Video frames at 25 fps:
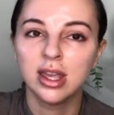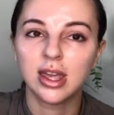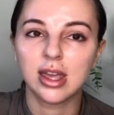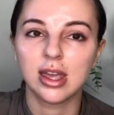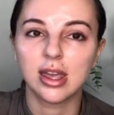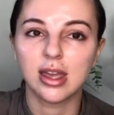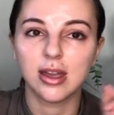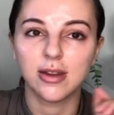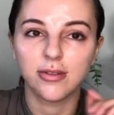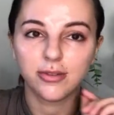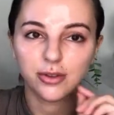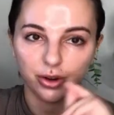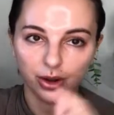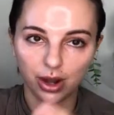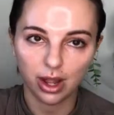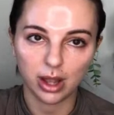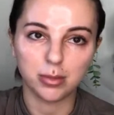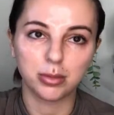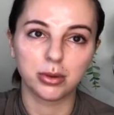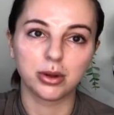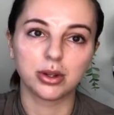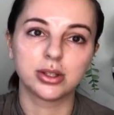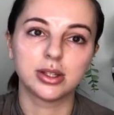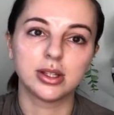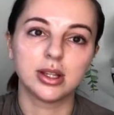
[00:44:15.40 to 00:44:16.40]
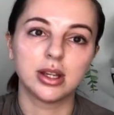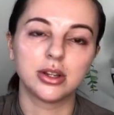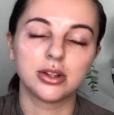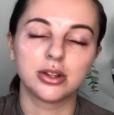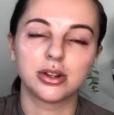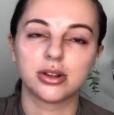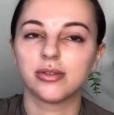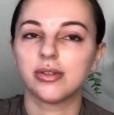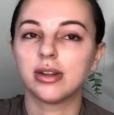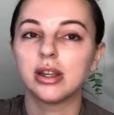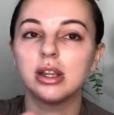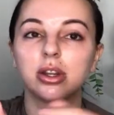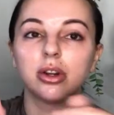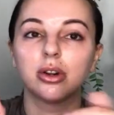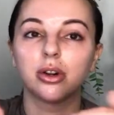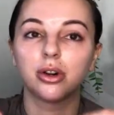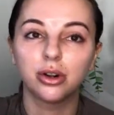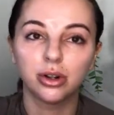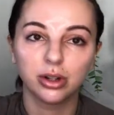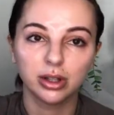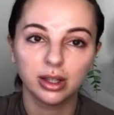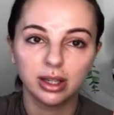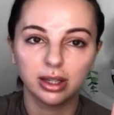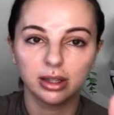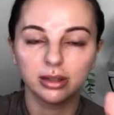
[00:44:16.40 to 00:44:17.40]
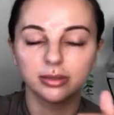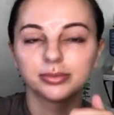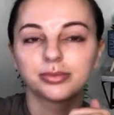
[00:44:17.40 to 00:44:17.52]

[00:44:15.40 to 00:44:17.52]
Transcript: if you're able to intervene early.